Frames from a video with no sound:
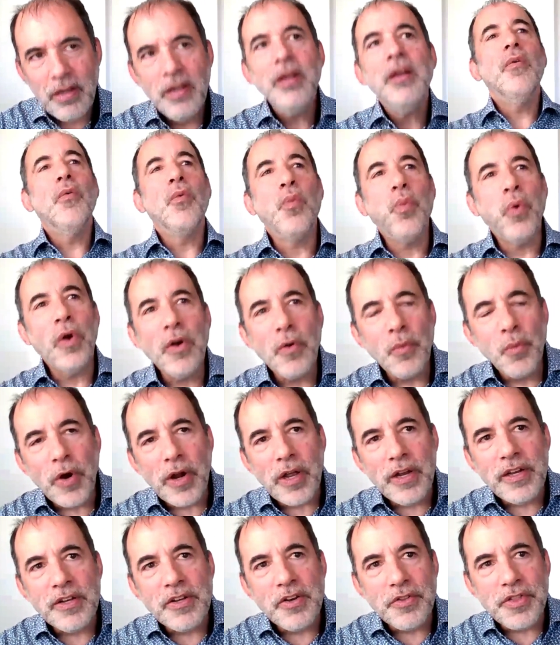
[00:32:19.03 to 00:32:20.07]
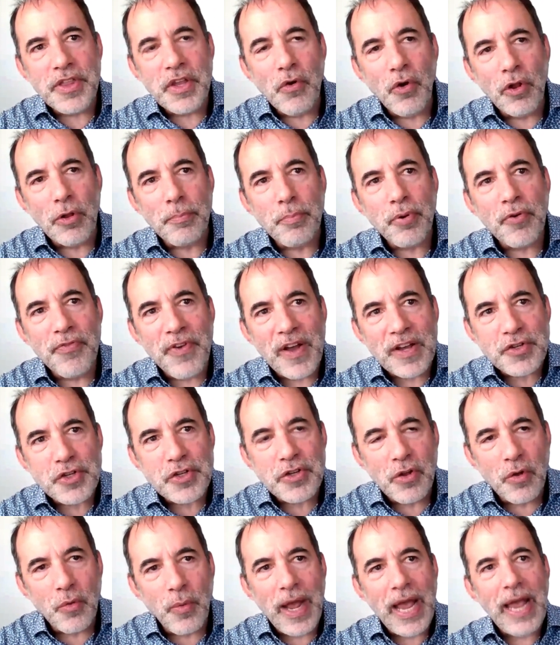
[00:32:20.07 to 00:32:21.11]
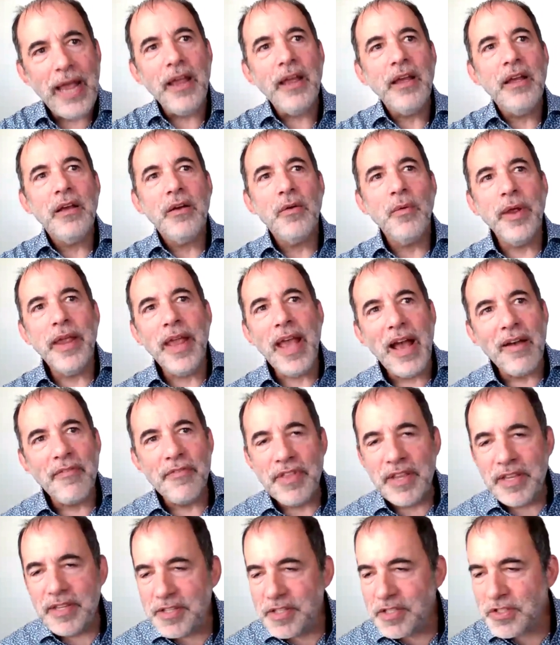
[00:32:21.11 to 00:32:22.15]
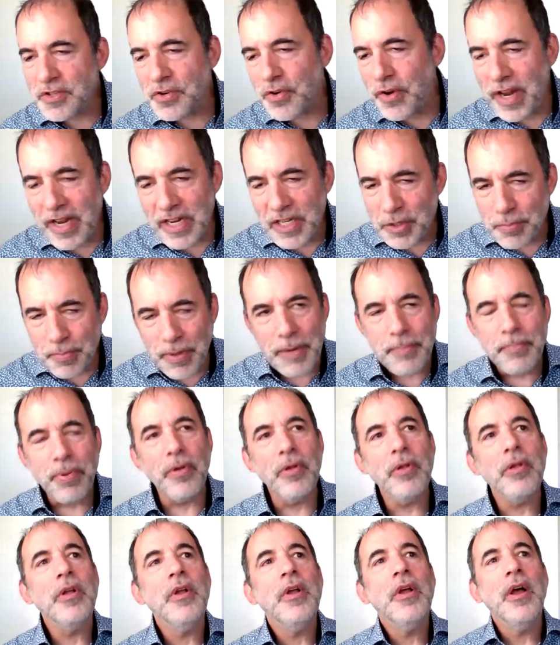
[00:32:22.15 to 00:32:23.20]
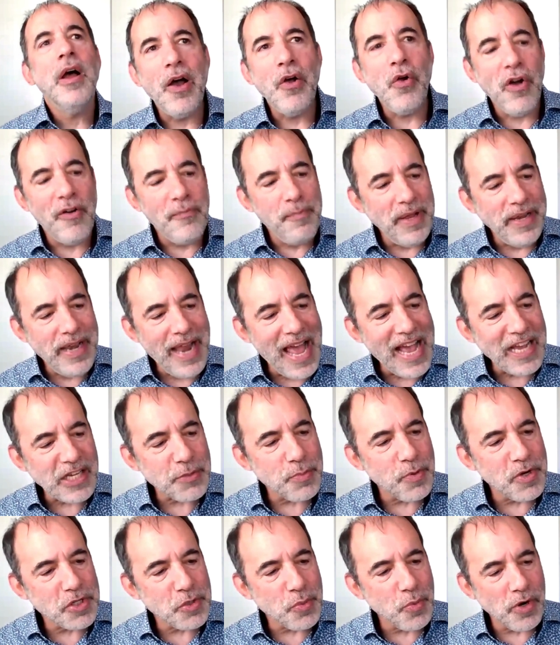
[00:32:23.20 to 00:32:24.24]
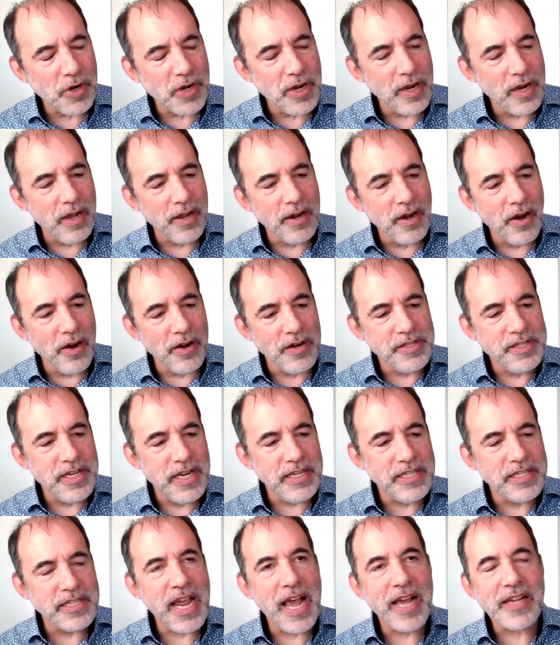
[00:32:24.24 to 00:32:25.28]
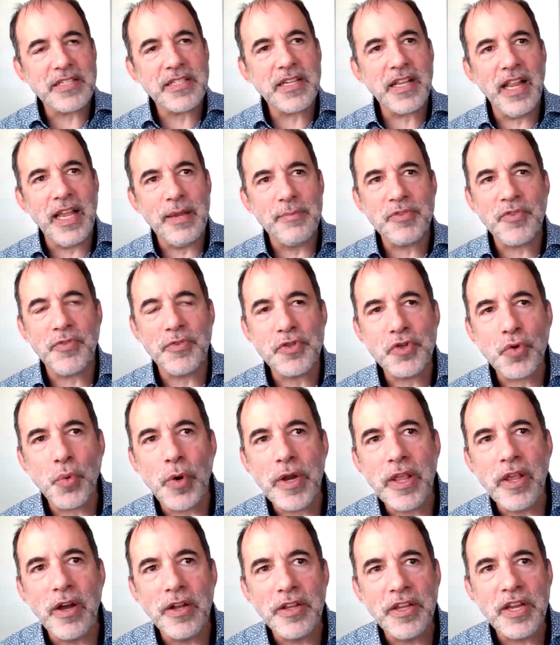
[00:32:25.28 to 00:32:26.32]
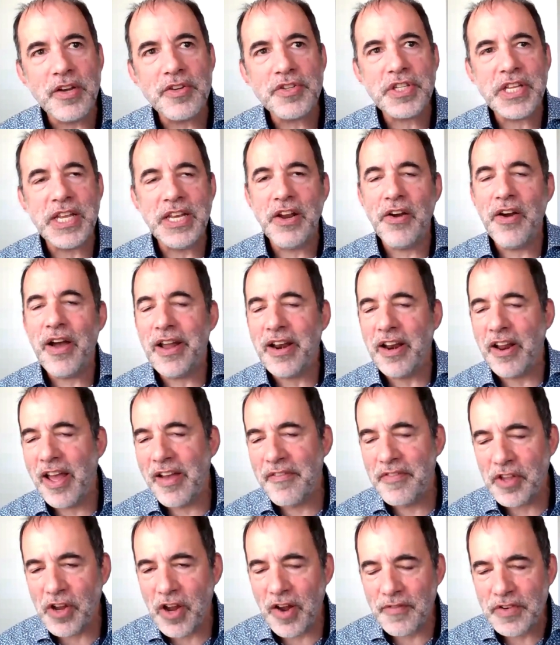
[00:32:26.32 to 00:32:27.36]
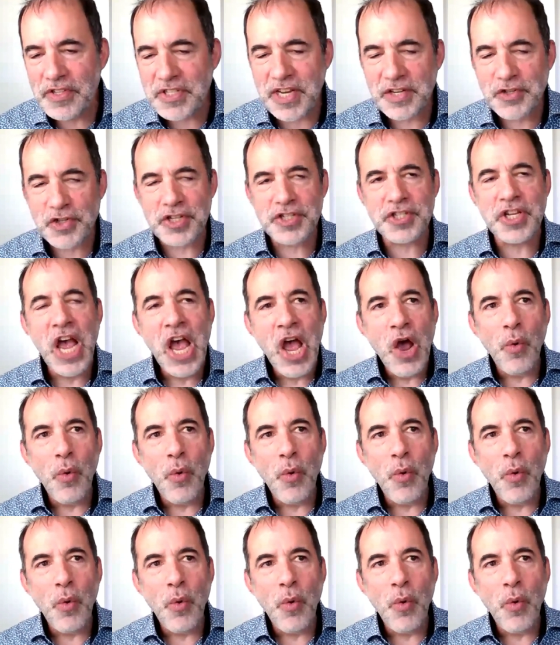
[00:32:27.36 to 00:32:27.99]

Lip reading: We're going to do it the old professional way. We have these trained people who have been experts working on R&D tax claims for 20 odd years. They know how to have the conversations.